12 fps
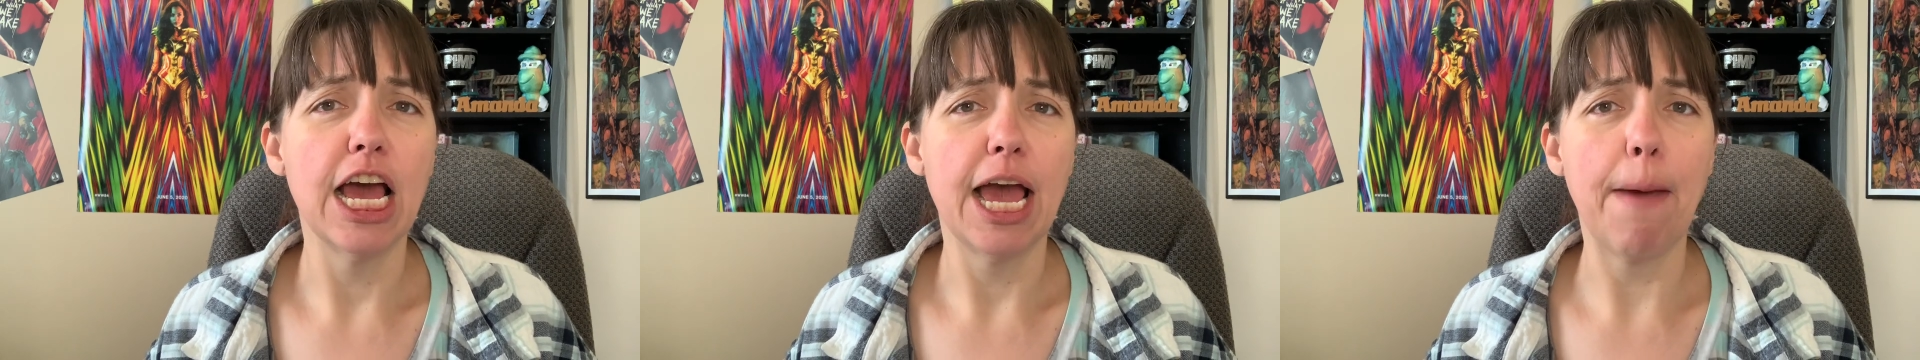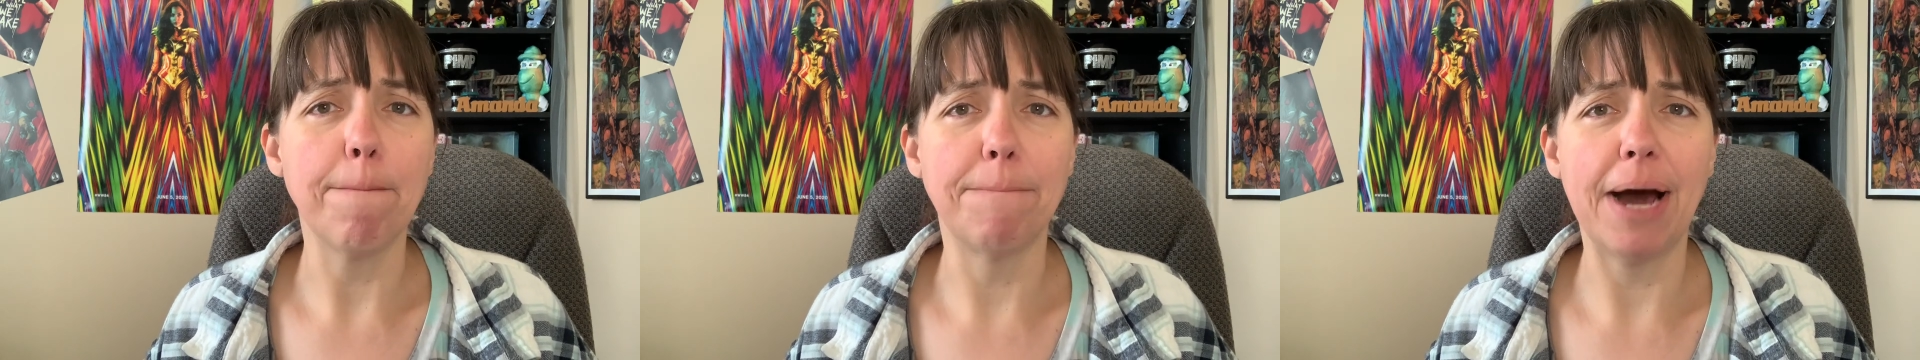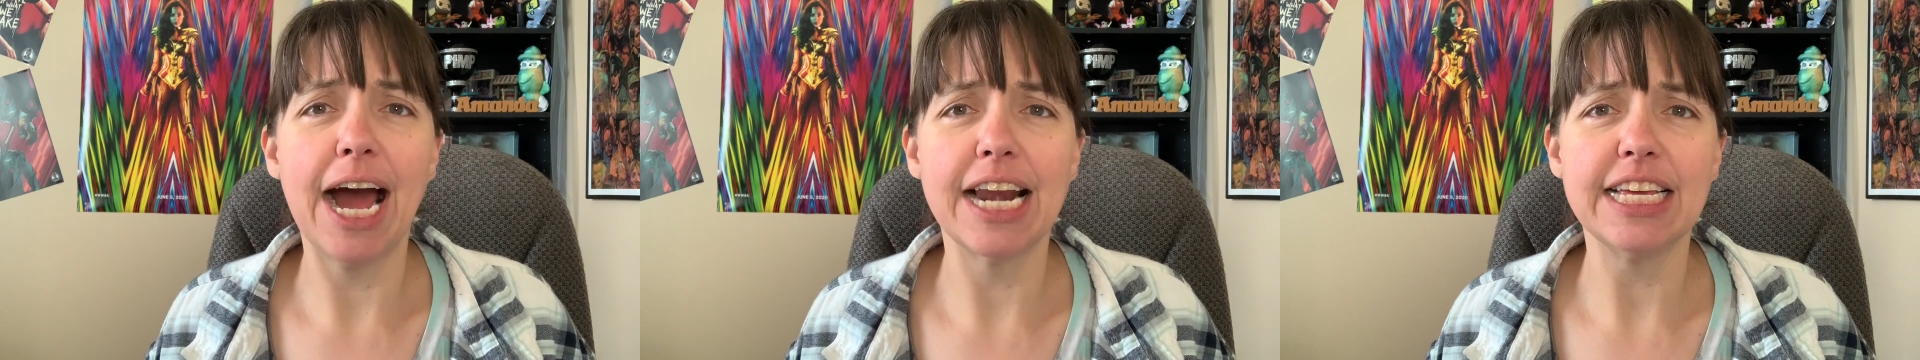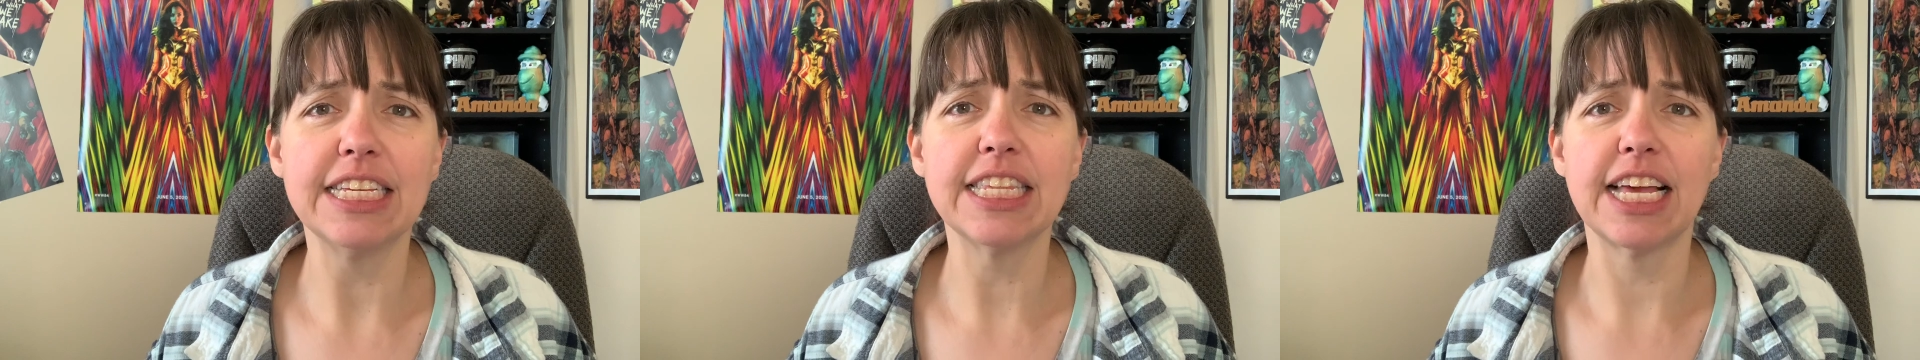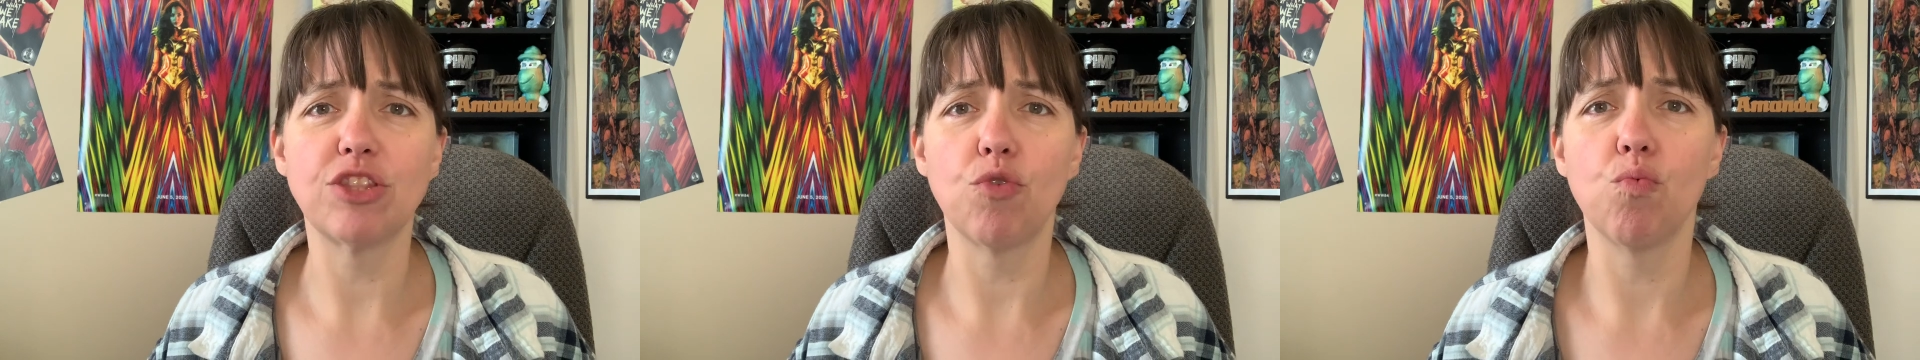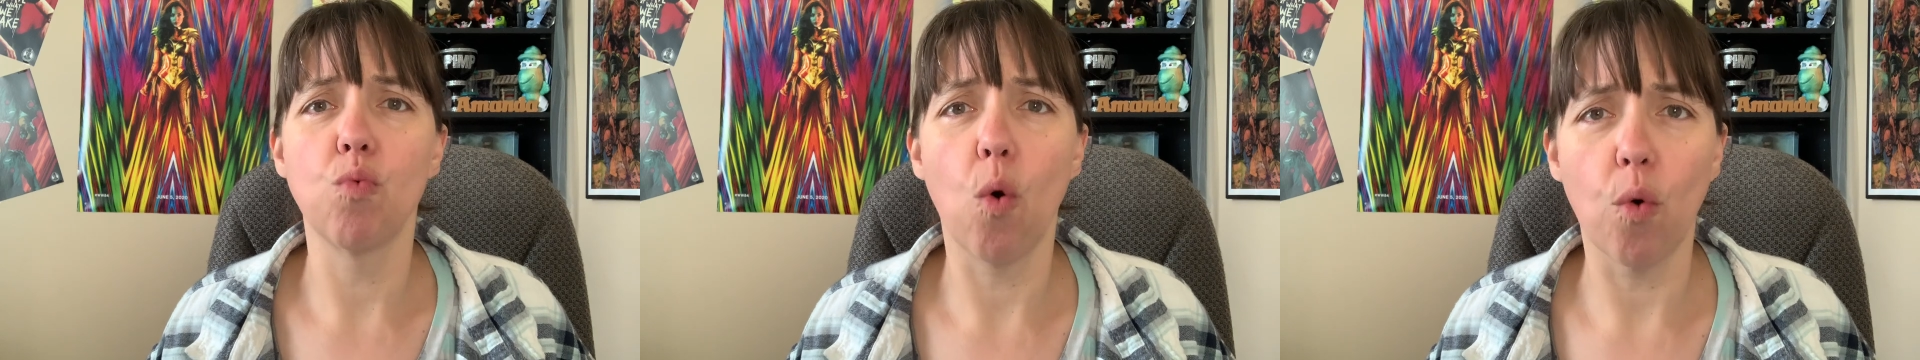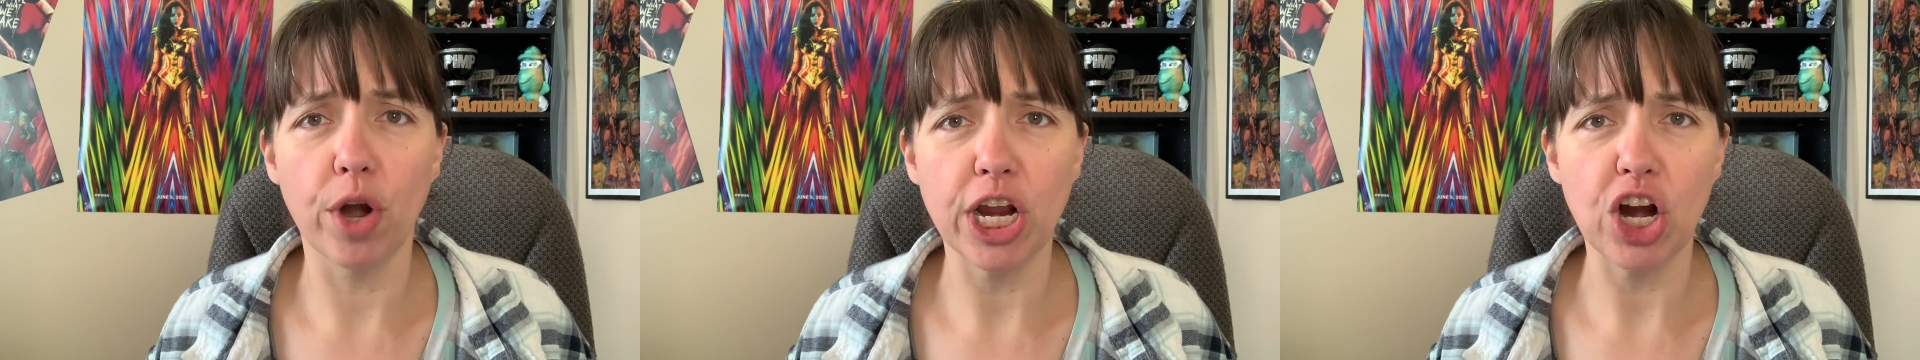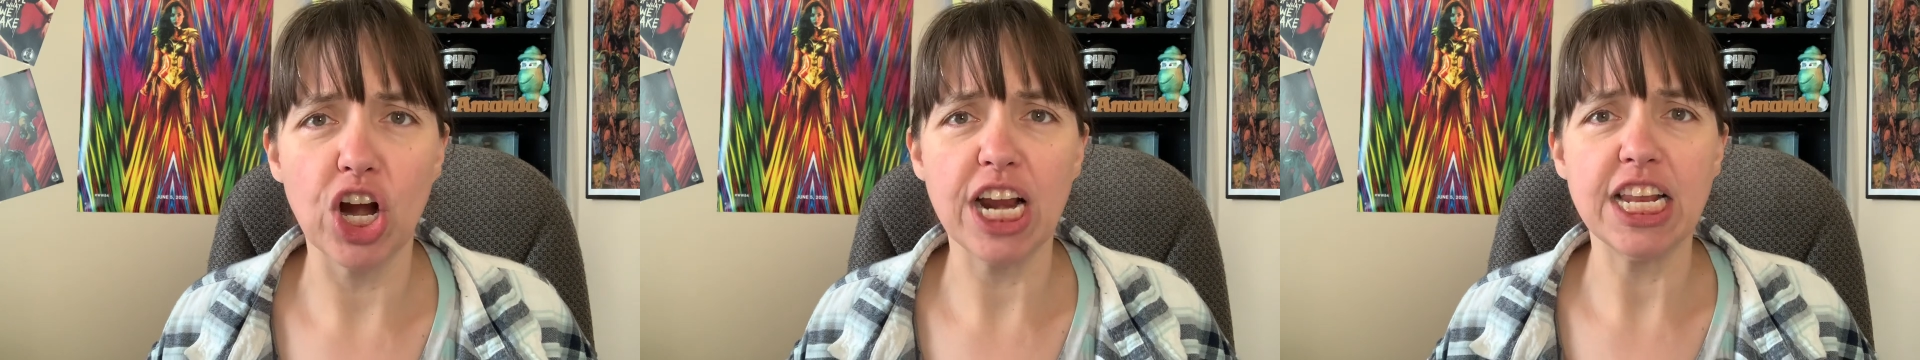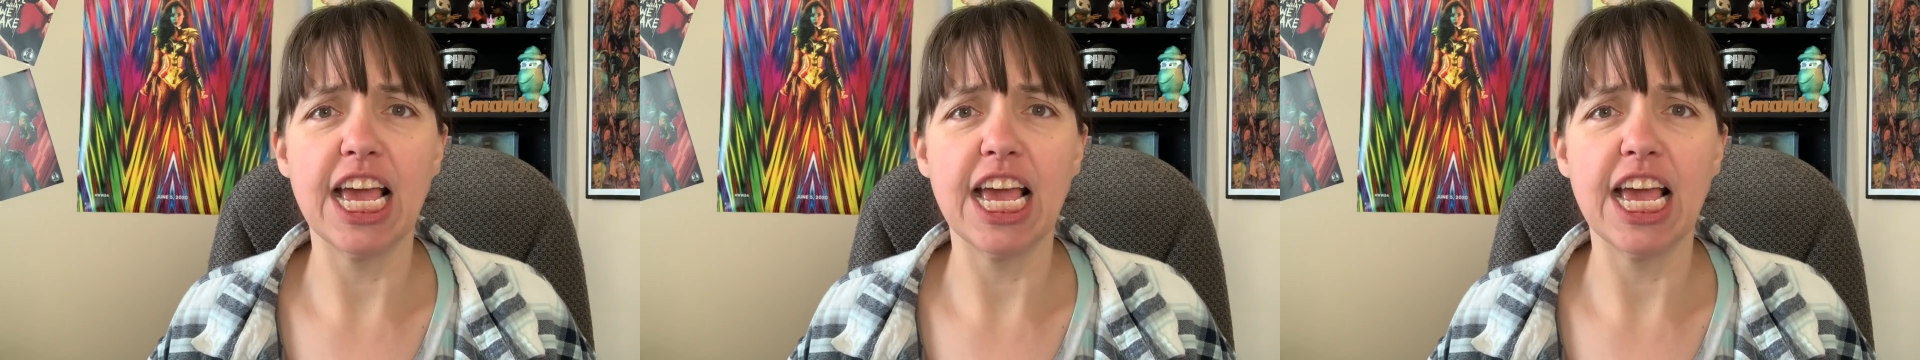embodies like the warrior and,